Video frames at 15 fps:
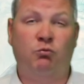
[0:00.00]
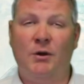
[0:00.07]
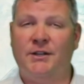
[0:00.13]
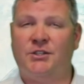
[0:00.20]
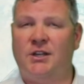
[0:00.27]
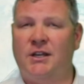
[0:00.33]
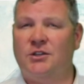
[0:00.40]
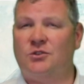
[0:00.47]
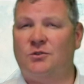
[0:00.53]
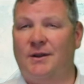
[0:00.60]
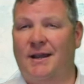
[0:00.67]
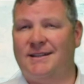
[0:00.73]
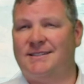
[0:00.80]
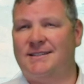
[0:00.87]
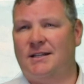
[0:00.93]
rich
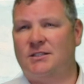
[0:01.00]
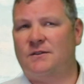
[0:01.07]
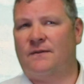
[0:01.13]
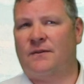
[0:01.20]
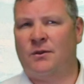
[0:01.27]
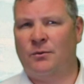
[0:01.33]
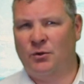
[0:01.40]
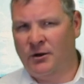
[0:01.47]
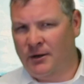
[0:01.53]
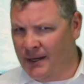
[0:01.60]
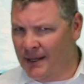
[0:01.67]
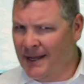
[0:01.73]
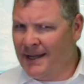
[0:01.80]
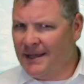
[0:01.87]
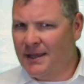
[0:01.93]
history, and sense of
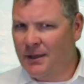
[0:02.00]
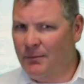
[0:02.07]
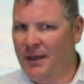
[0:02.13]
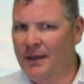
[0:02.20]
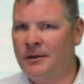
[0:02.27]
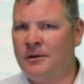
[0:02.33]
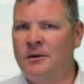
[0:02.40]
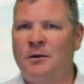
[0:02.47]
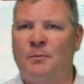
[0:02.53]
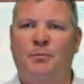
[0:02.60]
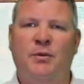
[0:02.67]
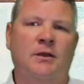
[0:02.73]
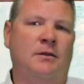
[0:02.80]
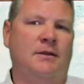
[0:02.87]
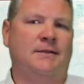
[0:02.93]
community that make it an
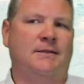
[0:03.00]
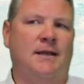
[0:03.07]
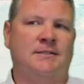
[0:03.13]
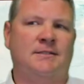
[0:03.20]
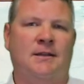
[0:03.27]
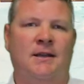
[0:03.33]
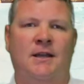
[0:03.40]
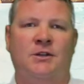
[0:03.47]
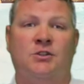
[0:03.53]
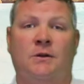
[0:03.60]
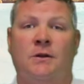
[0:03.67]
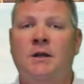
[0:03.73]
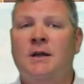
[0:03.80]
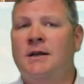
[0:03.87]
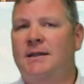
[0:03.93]
appealing
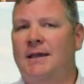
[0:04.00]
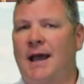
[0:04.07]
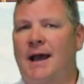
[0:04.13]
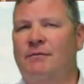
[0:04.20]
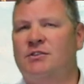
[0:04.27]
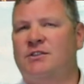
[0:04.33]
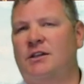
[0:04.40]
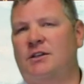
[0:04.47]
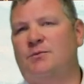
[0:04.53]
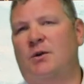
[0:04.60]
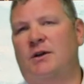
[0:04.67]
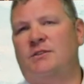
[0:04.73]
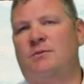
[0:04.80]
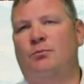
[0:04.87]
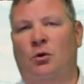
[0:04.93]
destination. The average sales
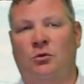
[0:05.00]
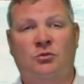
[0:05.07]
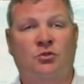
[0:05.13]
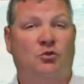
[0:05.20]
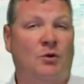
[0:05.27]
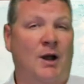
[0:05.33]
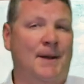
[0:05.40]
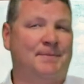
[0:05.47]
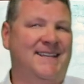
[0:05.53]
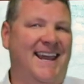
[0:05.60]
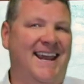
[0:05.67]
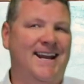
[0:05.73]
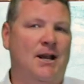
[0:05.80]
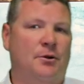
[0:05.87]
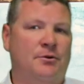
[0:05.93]
price in Bolton dropped to
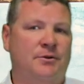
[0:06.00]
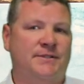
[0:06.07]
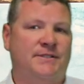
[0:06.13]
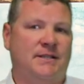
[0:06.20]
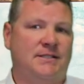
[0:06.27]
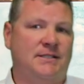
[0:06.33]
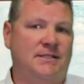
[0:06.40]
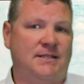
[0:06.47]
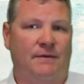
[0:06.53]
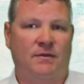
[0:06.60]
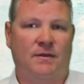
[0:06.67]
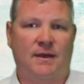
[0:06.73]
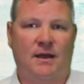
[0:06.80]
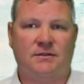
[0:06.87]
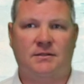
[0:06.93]

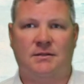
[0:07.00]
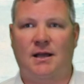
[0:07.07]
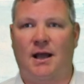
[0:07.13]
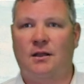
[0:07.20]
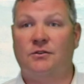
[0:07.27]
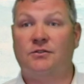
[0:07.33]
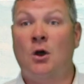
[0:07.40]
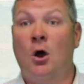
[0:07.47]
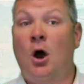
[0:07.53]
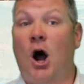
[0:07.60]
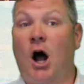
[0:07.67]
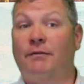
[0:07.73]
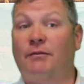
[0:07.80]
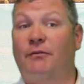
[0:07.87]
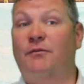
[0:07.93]
$867,000
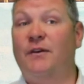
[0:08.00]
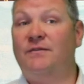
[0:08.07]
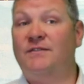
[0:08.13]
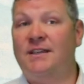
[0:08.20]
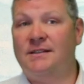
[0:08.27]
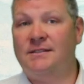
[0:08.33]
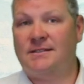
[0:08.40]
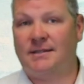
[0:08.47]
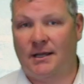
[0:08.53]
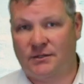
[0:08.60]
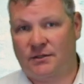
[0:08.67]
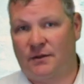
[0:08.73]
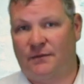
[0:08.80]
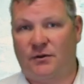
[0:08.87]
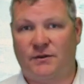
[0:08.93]
off of 15
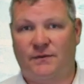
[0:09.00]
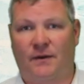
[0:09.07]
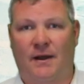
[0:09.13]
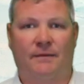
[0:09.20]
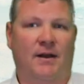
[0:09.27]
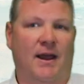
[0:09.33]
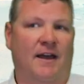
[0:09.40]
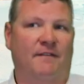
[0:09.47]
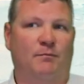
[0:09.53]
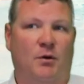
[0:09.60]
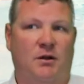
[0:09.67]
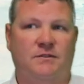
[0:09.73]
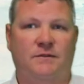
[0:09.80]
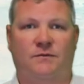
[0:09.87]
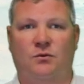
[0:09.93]
sales in the first five and a half
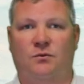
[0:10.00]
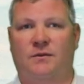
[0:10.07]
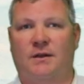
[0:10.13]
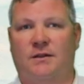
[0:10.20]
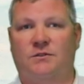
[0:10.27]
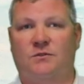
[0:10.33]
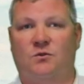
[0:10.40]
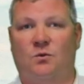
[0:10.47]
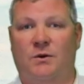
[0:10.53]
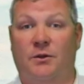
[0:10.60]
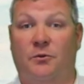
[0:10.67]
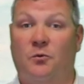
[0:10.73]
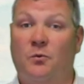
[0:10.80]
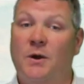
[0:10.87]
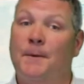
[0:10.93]
months of
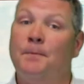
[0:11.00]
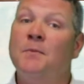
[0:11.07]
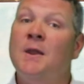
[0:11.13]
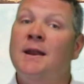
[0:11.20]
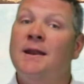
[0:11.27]
2023.